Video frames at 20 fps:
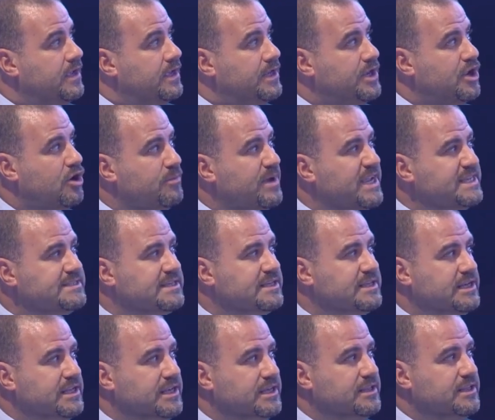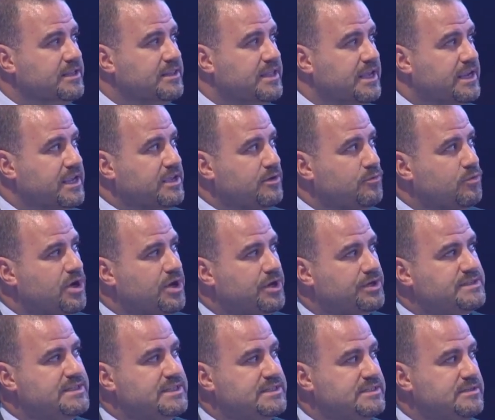Now, basically, the
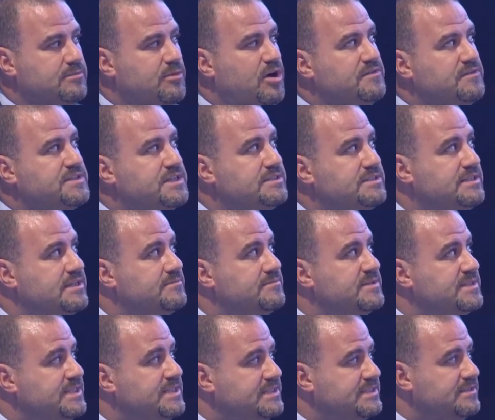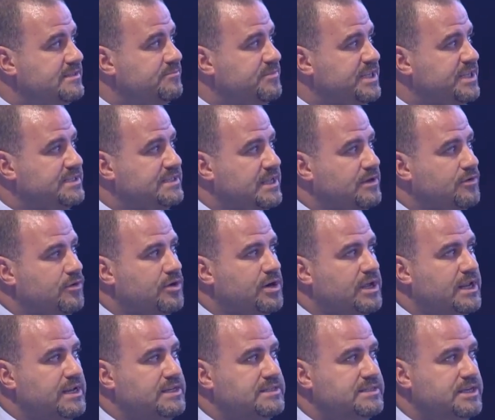keyword system of systems, system means an
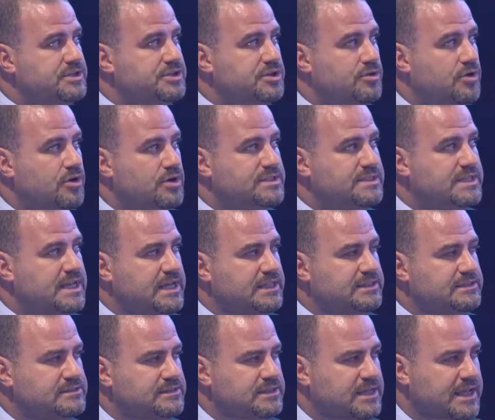organization or set,